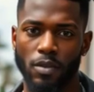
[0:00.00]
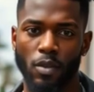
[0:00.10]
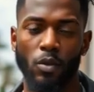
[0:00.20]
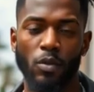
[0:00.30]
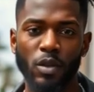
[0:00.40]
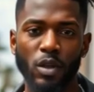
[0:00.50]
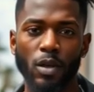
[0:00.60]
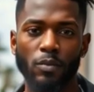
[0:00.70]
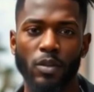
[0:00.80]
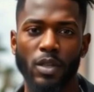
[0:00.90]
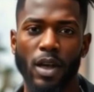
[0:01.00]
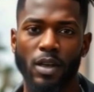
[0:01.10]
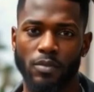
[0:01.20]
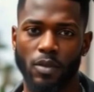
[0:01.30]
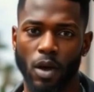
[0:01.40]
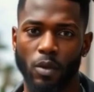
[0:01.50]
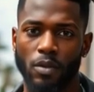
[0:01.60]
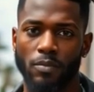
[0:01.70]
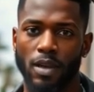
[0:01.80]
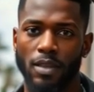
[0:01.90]
So if you're looking for a gun for home
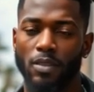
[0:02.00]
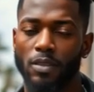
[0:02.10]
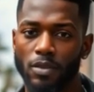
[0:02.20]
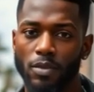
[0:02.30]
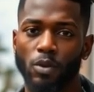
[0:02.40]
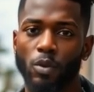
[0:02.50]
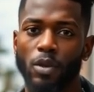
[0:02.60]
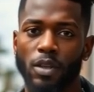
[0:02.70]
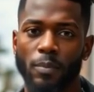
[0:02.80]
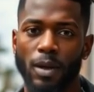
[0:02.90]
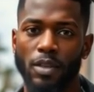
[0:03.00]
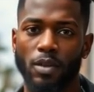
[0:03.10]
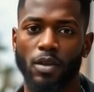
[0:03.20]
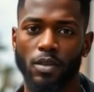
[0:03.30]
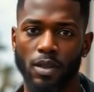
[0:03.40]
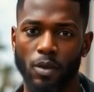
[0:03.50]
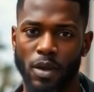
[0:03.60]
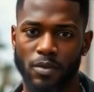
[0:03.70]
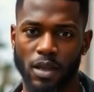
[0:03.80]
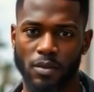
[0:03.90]
defense, you need to make sure that you
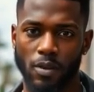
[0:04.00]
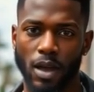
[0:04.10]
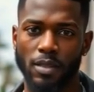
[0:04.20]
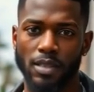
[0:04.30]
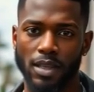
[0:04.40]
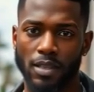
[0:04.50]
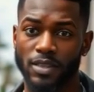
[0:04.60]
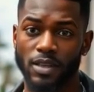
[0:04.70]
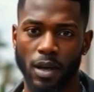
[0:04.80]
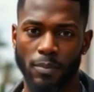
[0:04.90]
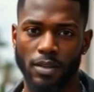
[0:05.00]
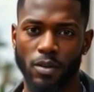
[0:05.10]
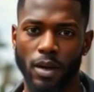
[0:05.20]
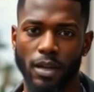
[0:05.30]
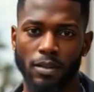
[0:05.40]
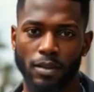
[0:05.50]
have enough rounds in it to stop the threat.